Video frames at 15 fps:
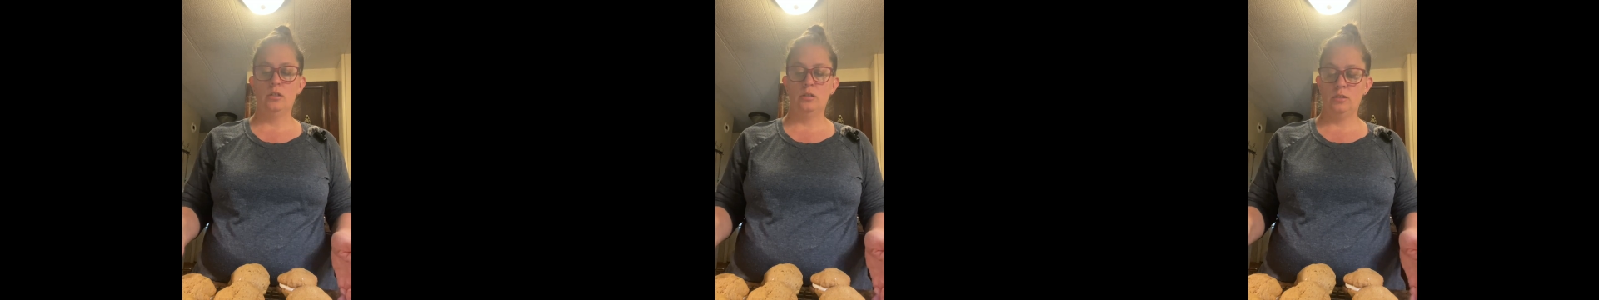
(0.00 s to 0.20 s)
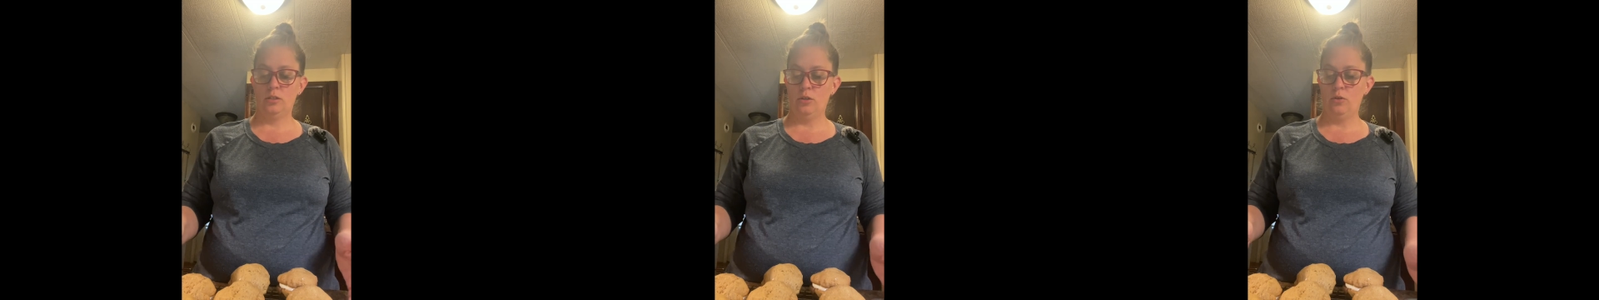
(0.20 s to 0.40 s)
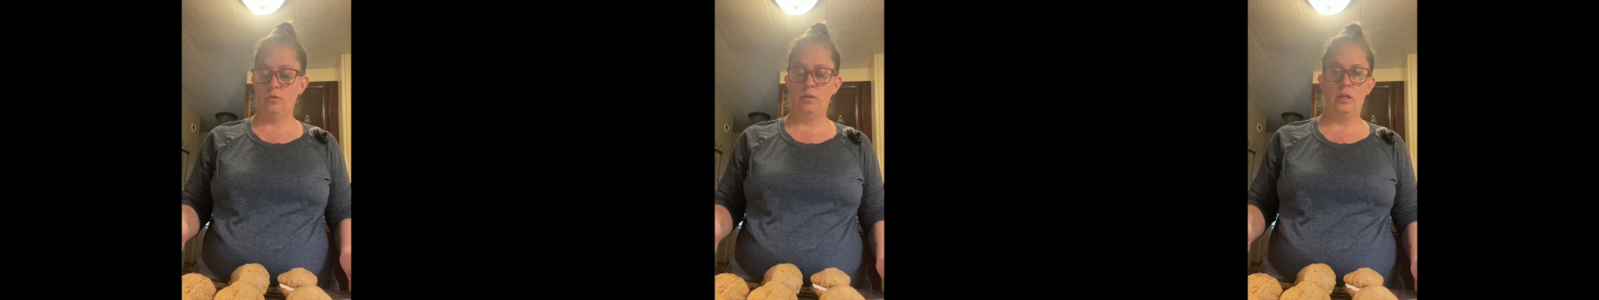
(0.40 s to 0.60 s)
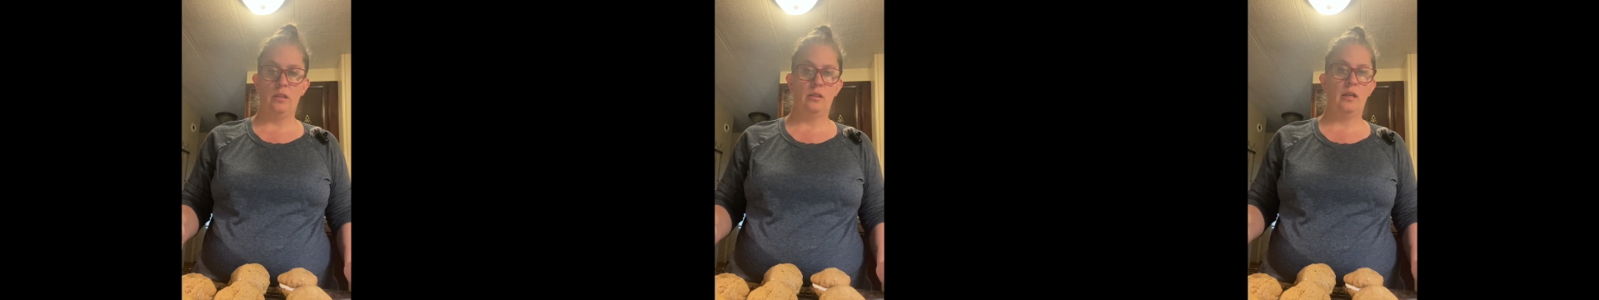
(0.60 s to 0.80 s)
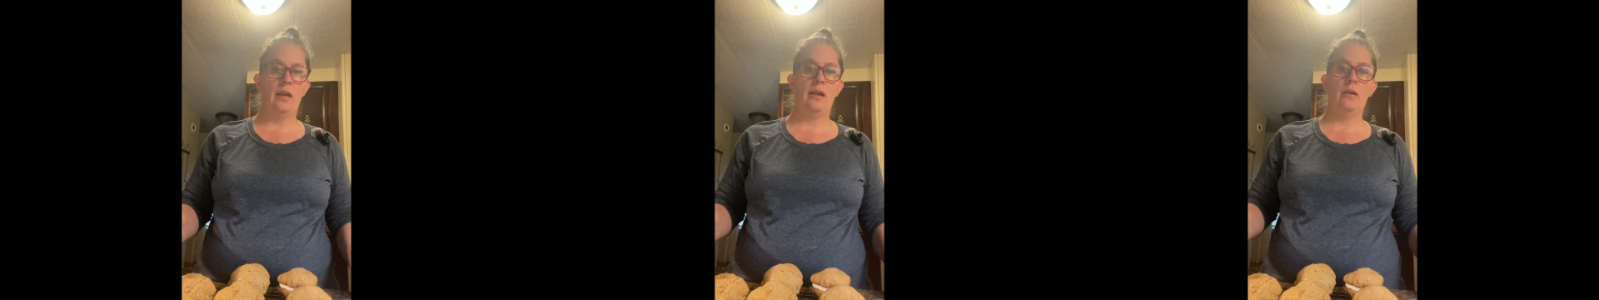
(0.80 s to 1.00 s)
so that
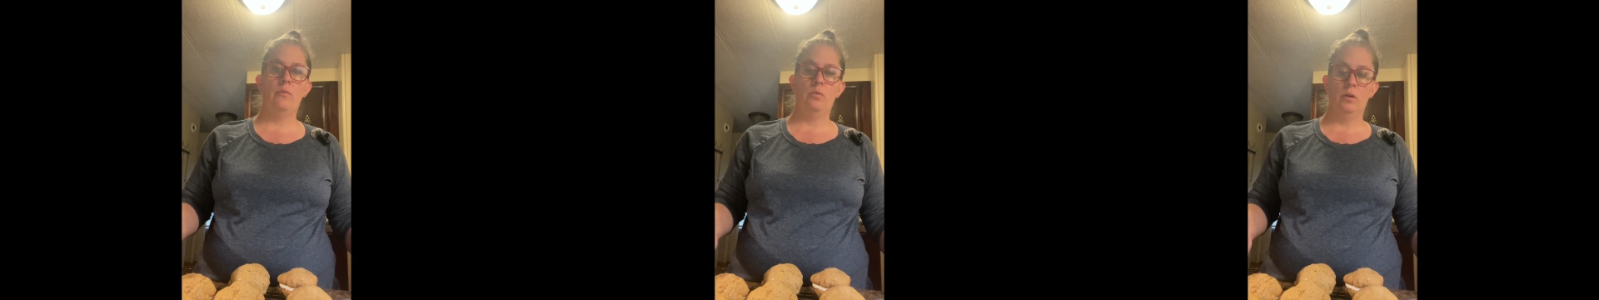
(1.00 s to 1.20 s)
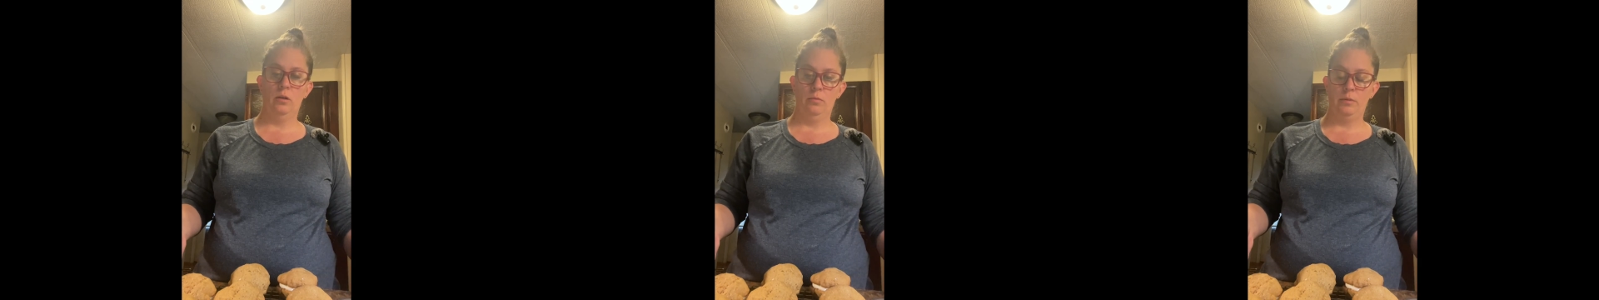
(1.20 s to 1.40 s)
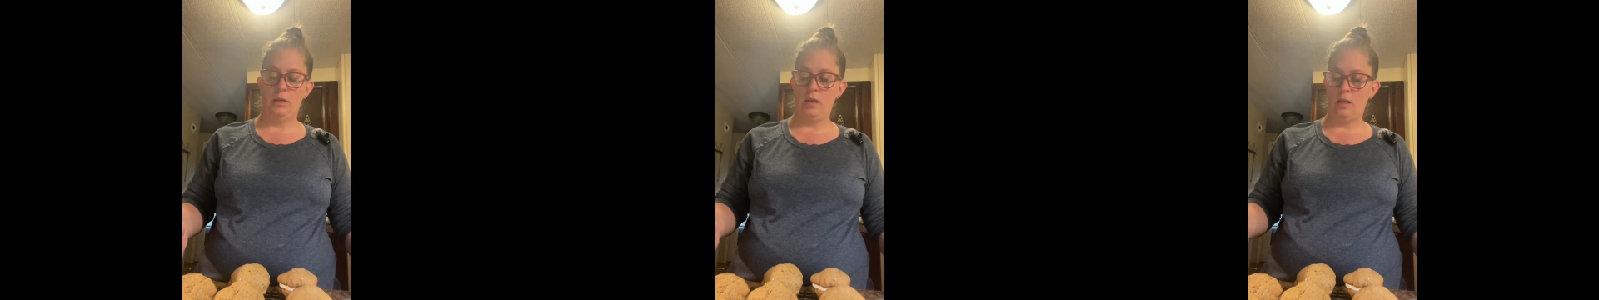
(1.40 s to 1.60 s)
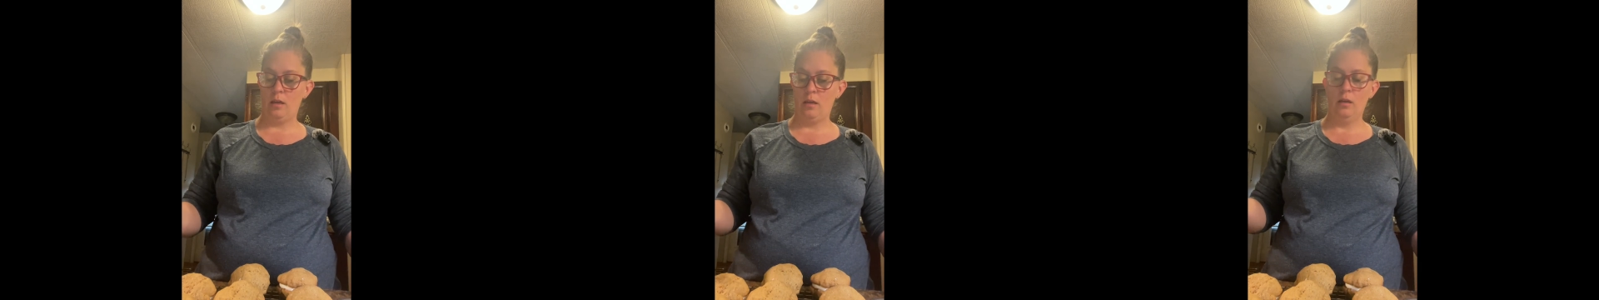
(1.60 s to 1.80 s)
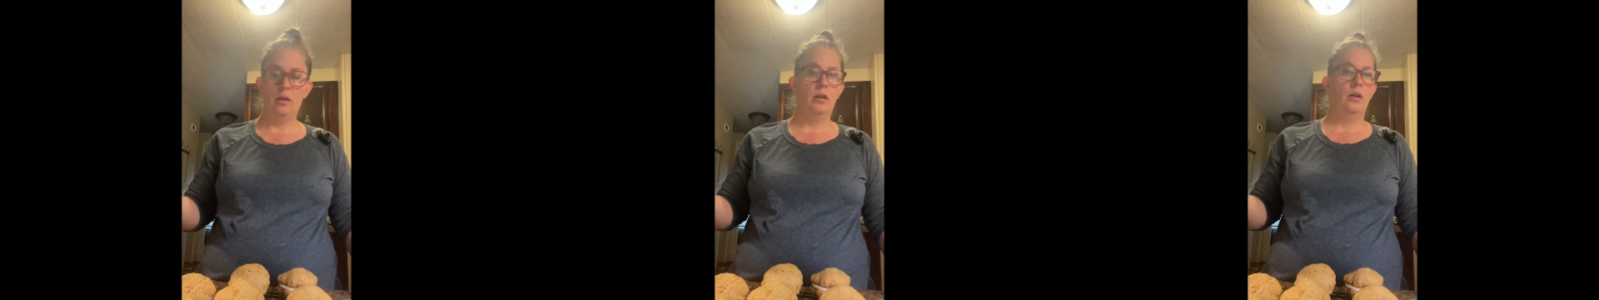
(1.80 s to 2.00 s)
they will
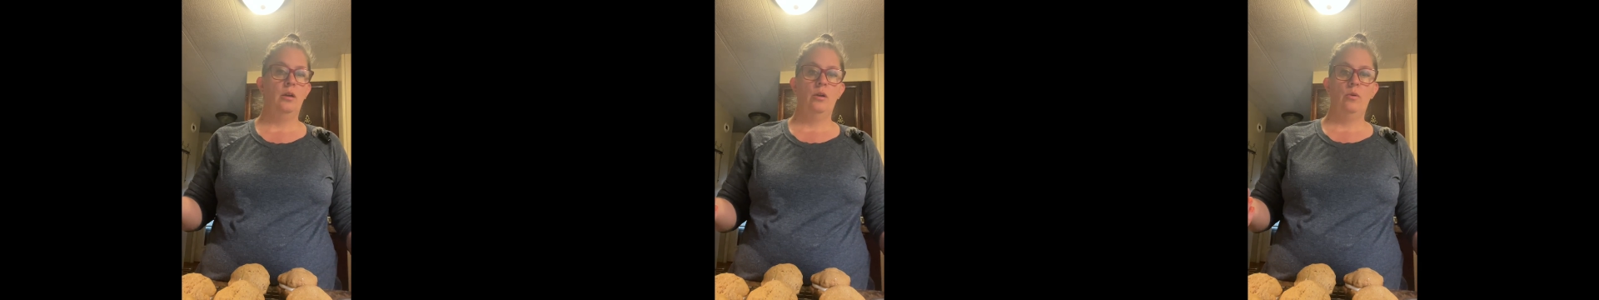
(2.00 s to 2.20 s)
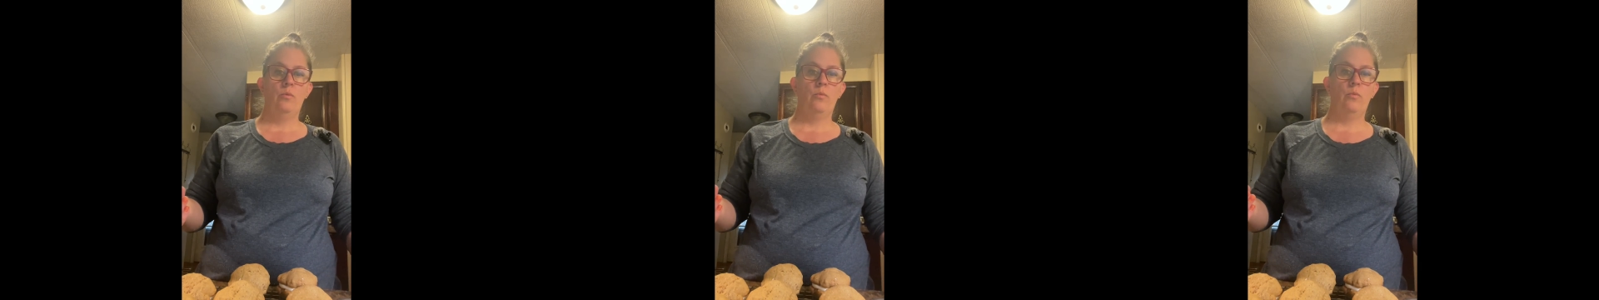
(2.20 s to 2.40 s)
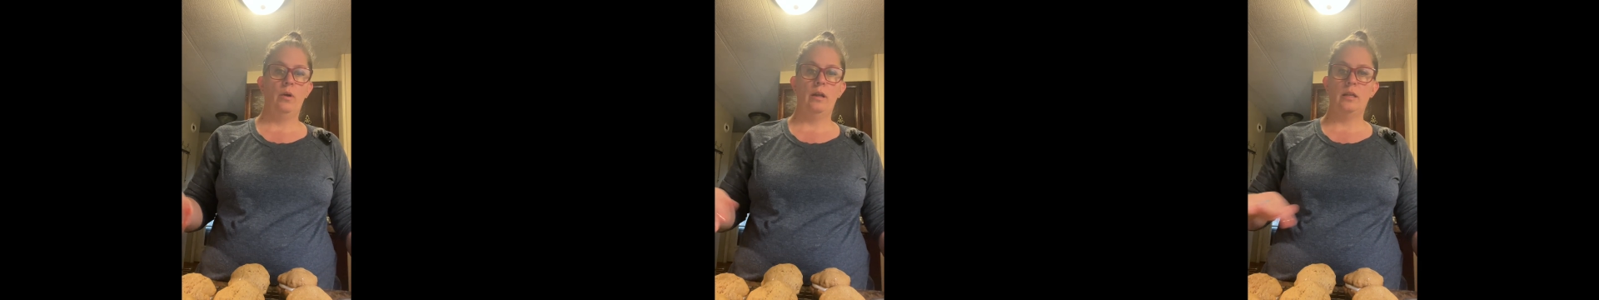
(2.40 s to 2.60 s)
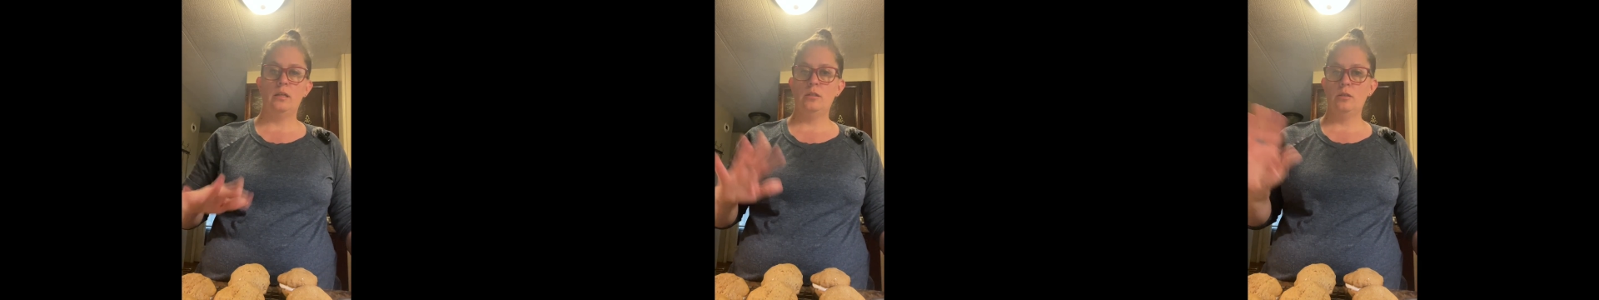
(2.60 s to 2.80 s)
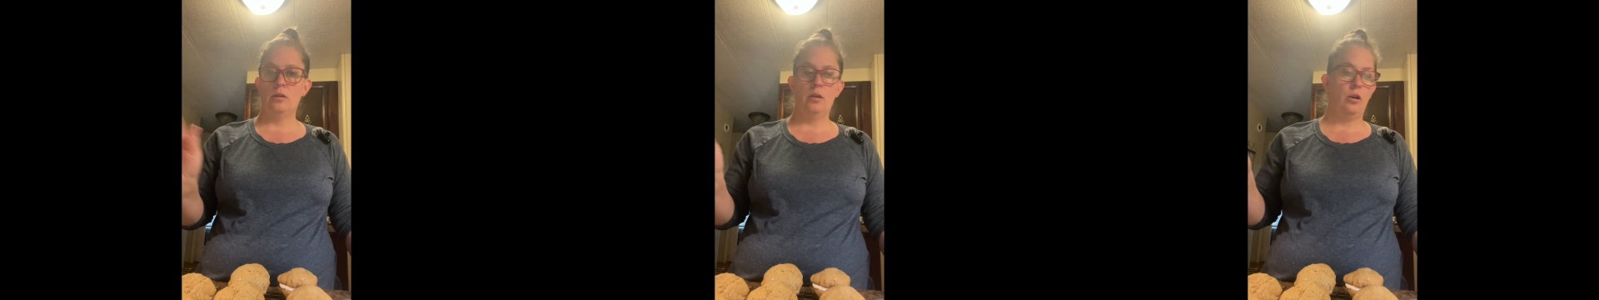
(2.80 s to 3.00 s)
be ready
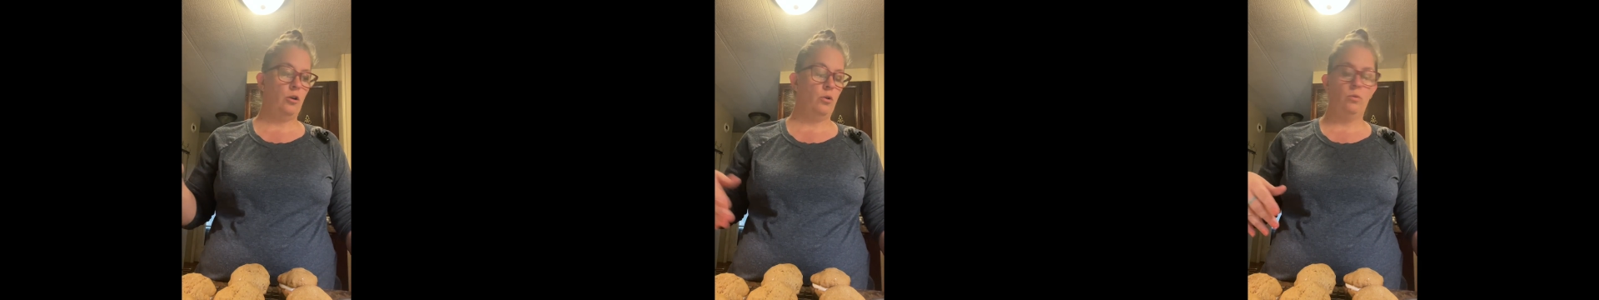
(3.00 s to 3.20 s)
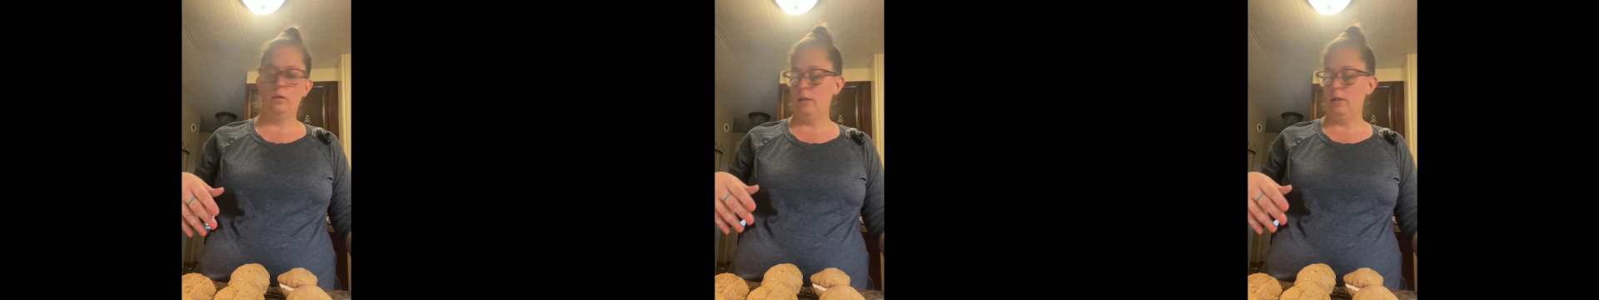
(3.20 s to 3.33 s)
to go.